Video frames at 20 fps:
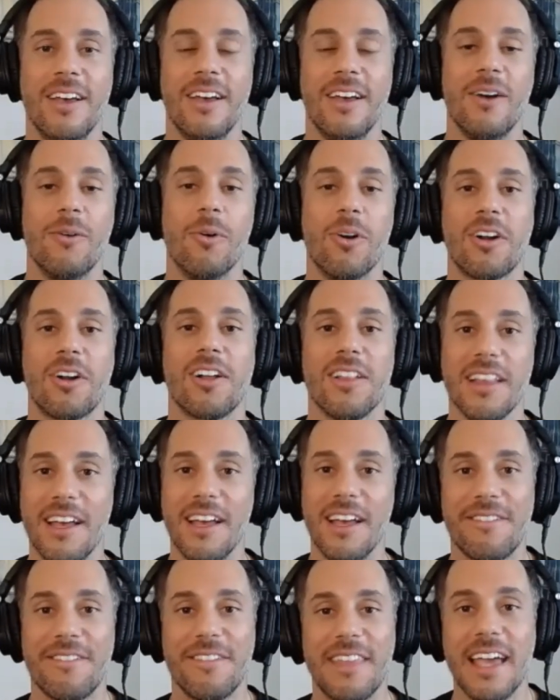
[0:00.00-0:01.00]
Well,
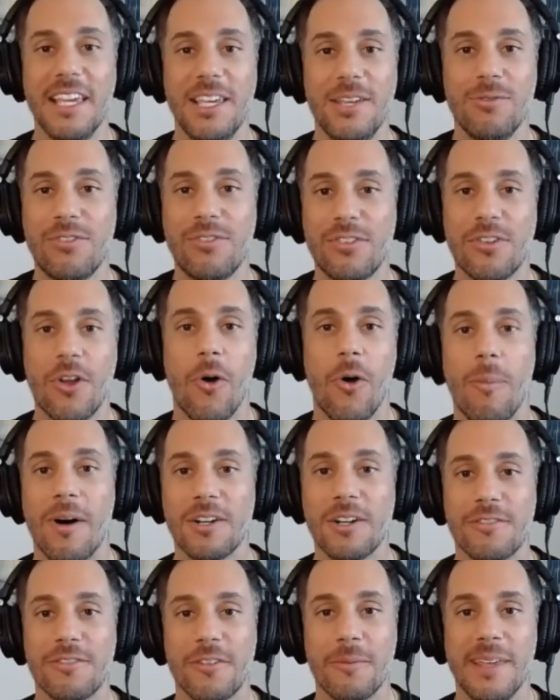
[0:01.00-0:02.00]
Cliff, thank you so
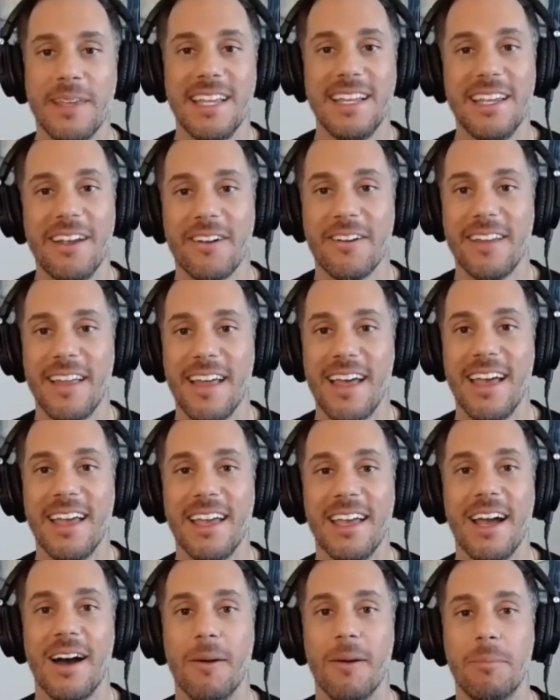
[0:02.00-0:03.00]
much for being here
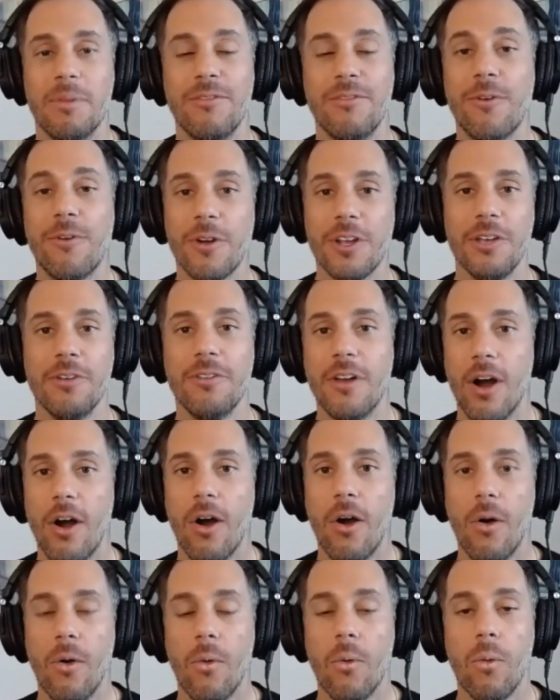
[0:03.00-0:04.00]
today. Uh, before you
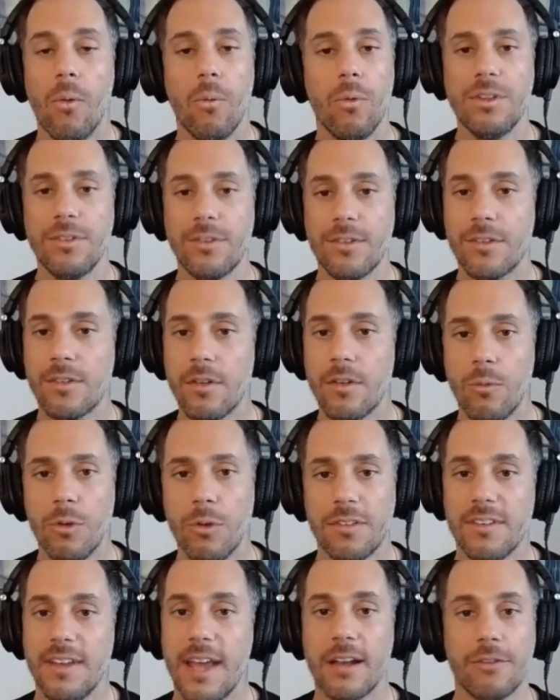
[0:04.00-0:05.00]
go, what's
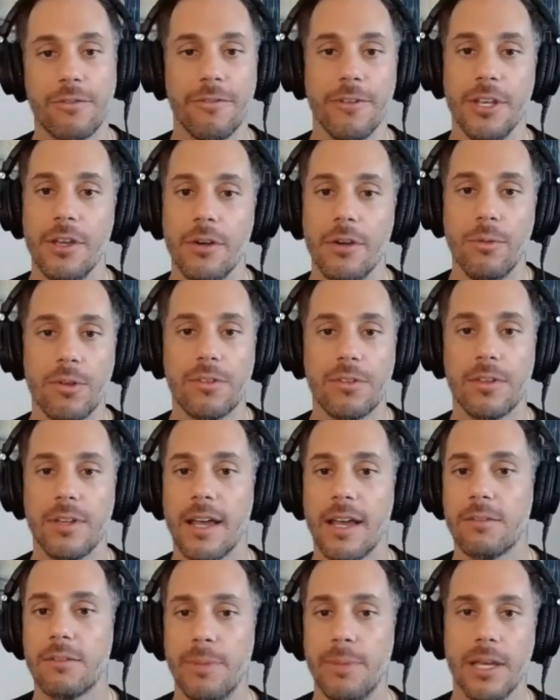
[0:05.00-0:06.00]
what's next for you? What's the
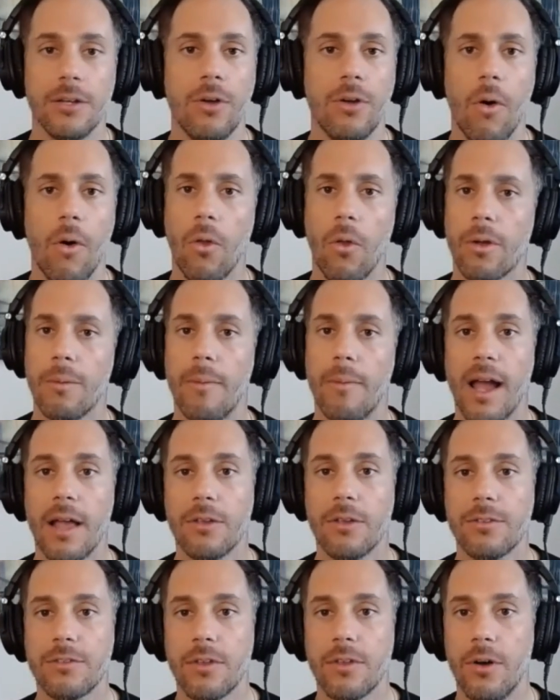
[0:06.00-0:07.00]
next big goal or
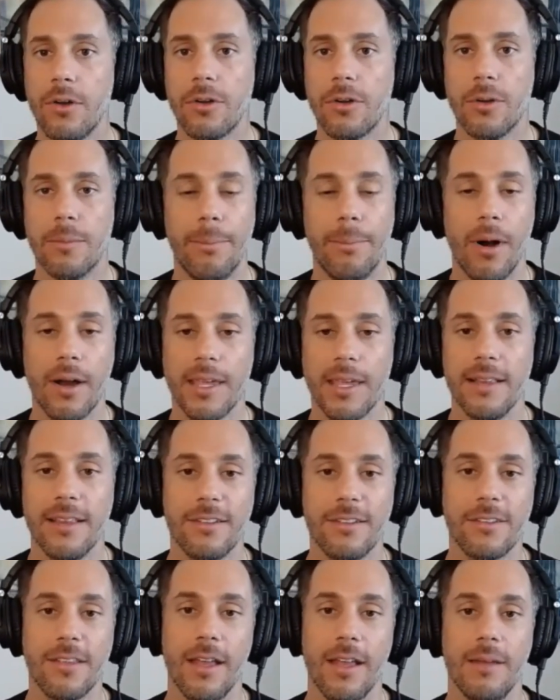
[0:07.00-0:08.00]
milestone or bucket
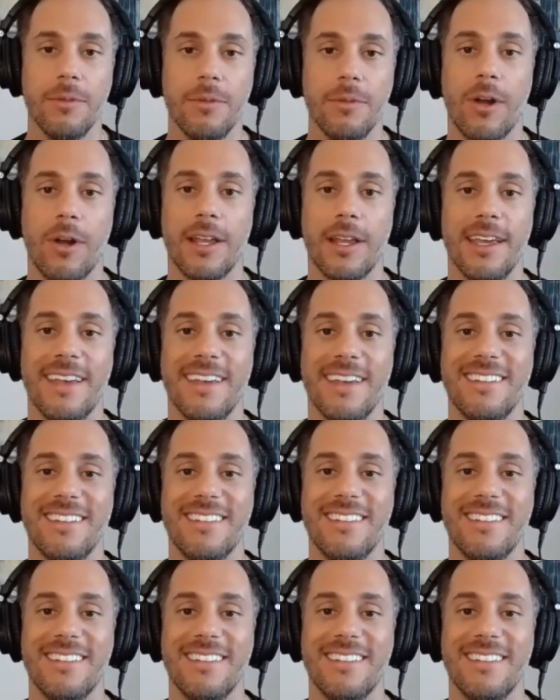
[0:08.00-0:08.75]
list item you want to hit?